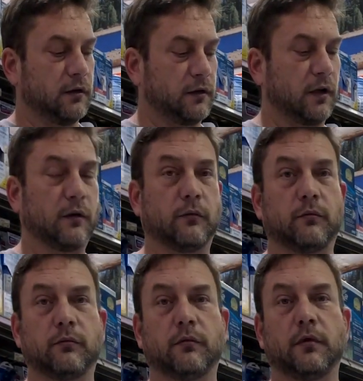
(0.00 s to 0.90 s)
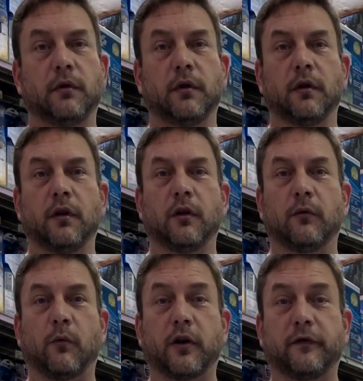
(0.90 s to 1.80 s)
So
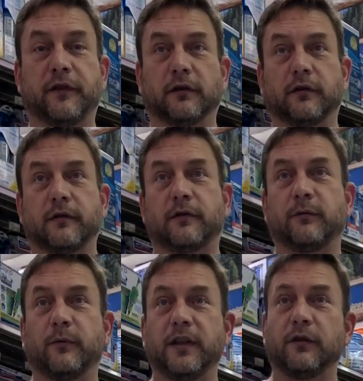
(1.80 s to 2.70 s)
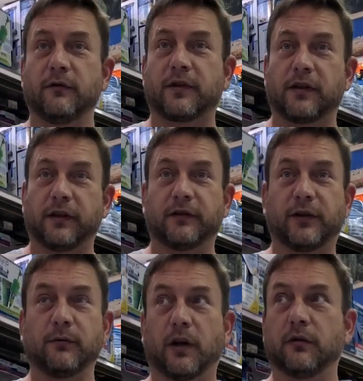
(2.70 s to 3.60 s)
water filters, we use Clear
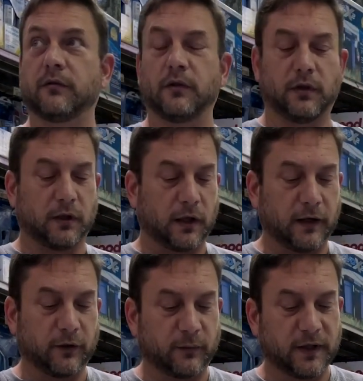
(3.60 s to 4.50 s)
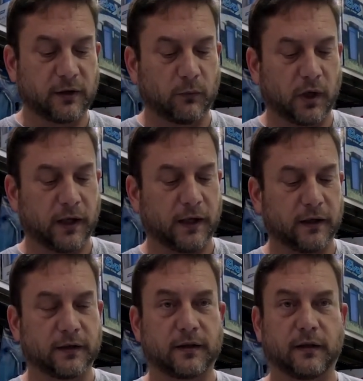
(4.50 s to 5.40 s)
two O, and the reason why
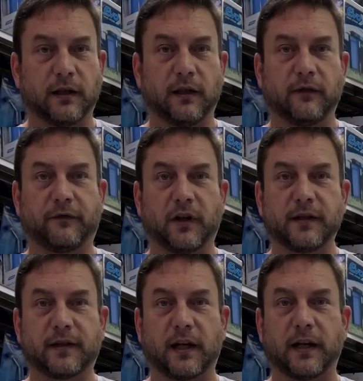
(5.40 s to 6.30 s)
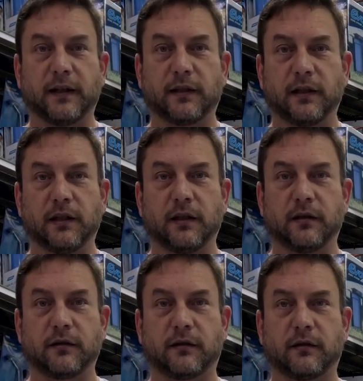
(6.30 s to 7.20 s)
is the front side
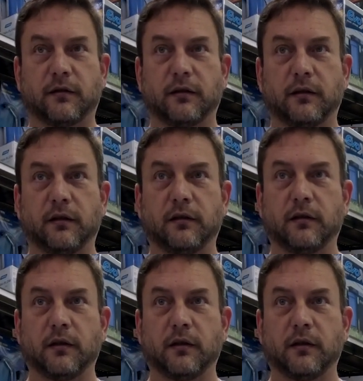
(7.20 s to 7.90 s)
is the